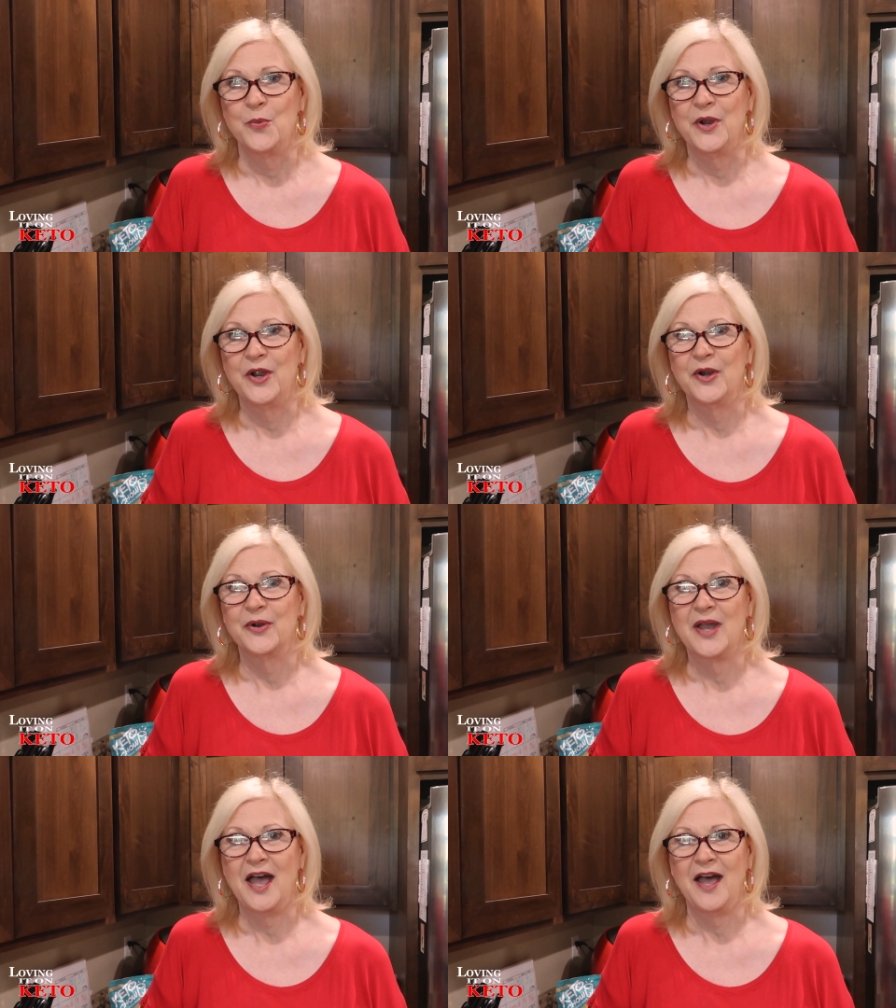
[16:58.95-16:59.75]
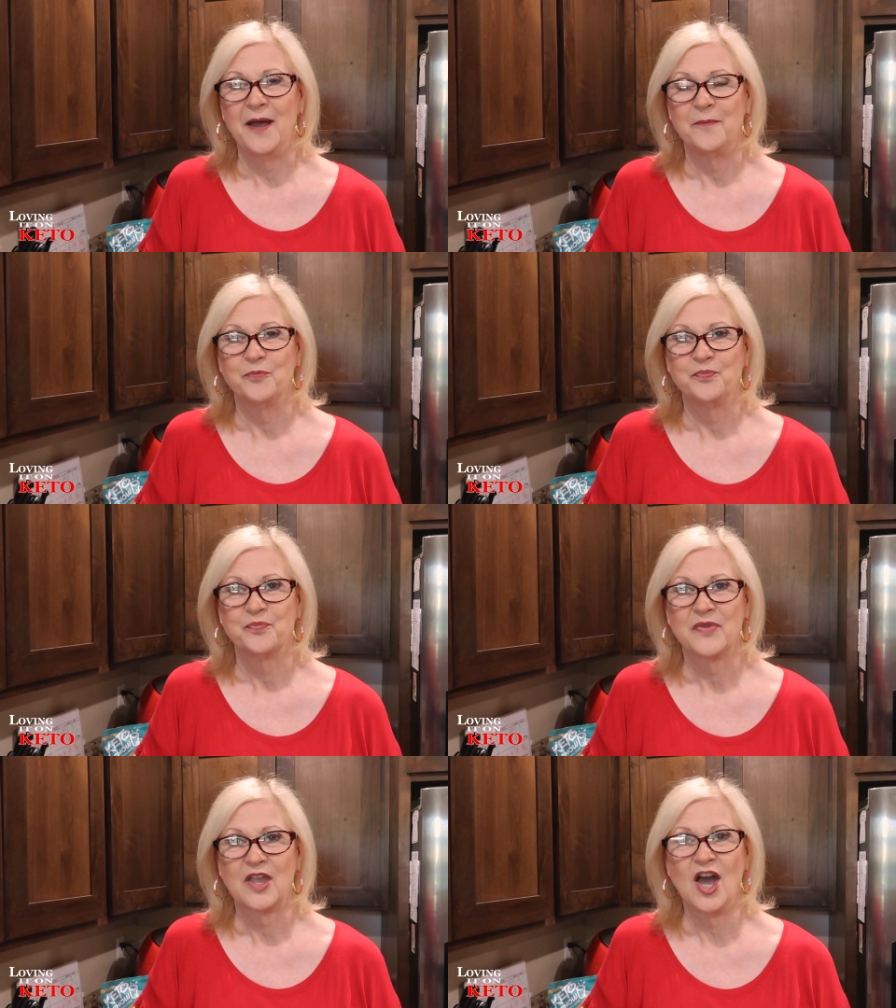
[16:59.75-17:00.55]
We're um,
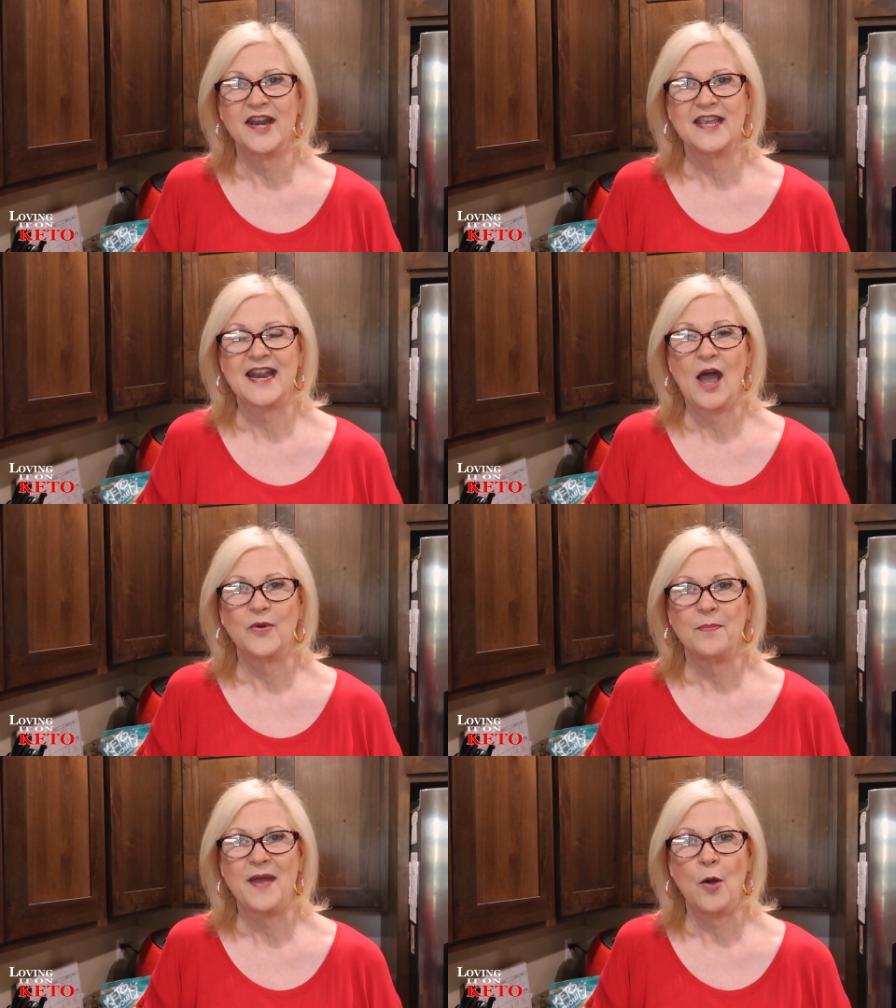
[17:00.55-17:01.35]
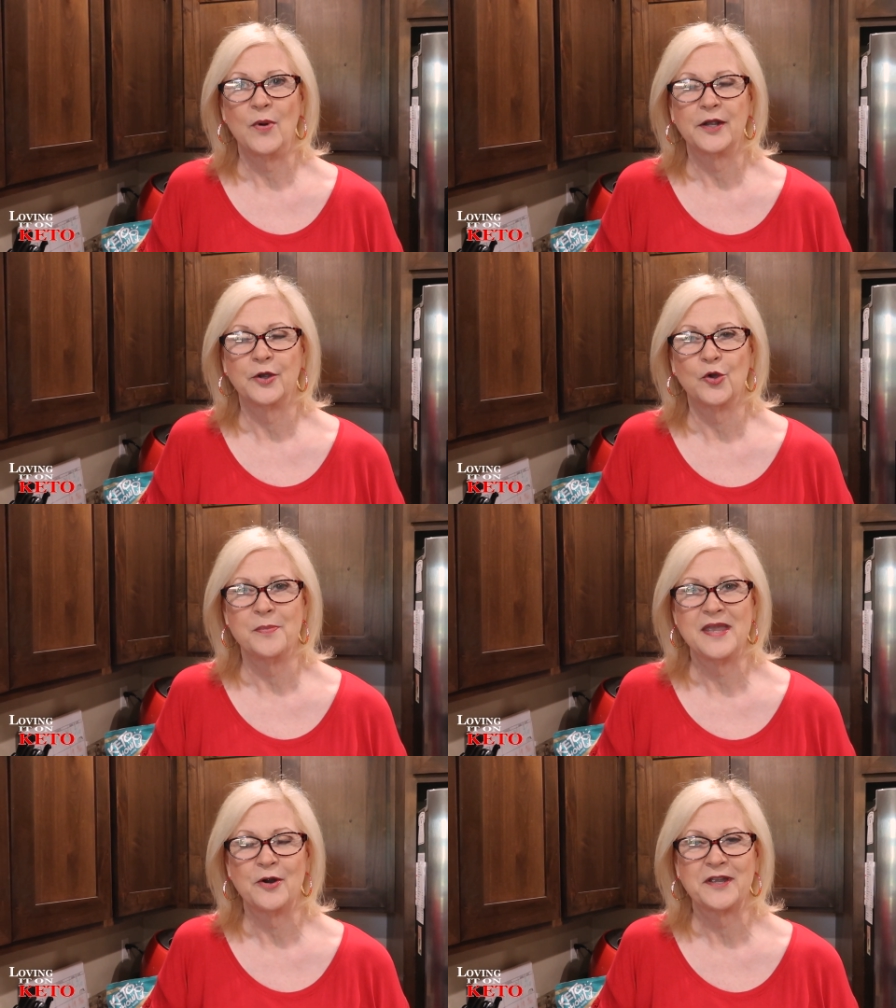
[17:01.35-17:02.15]
Got to get out and about. We're going to go
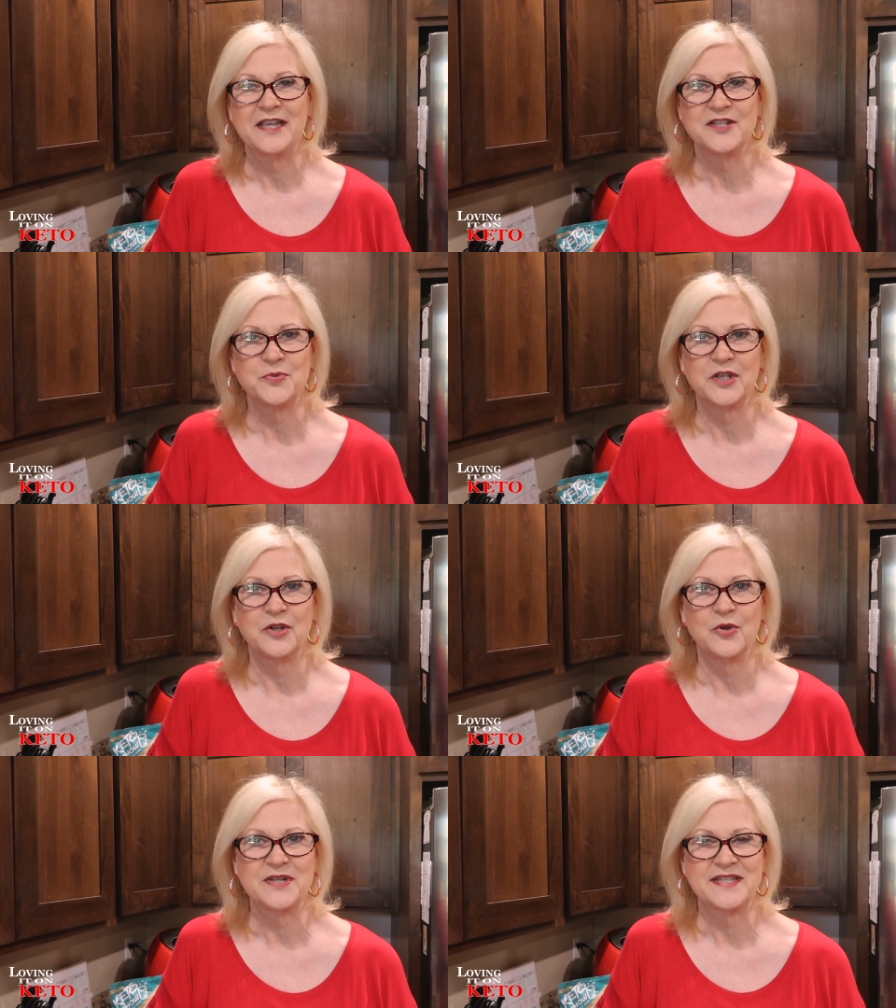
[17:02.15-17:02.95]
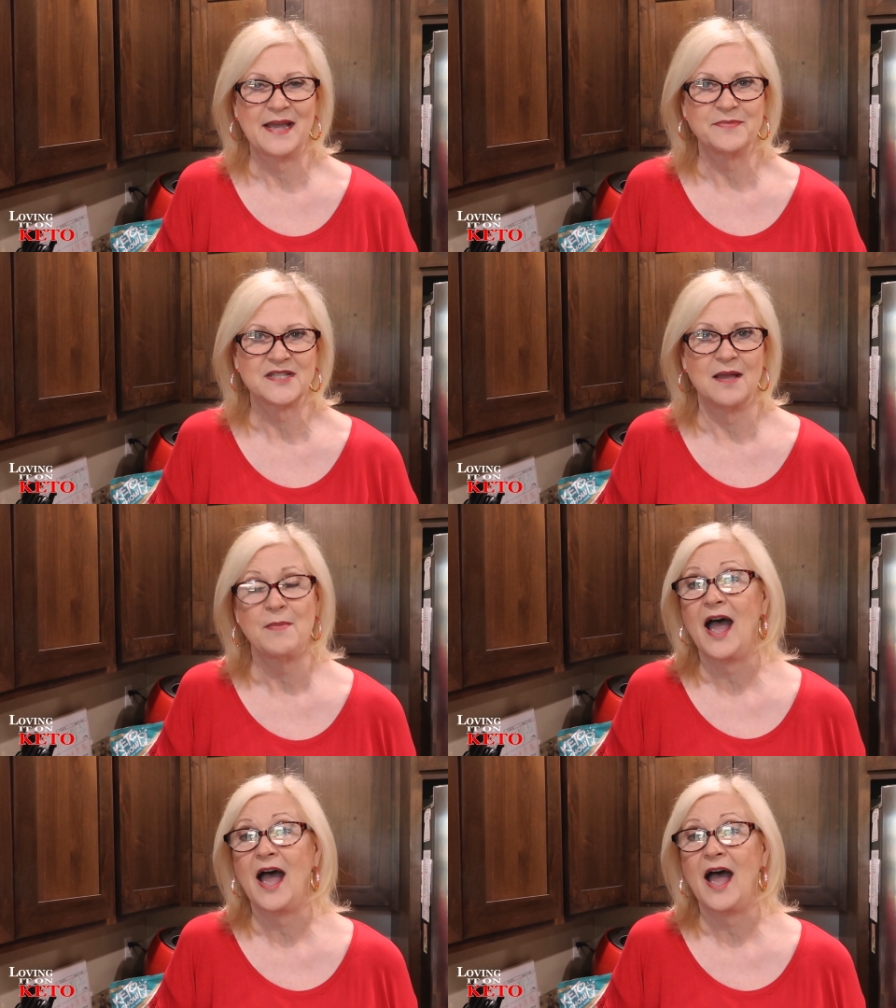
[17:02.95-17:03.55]
meet our kids. We're going to go to Sam's Club.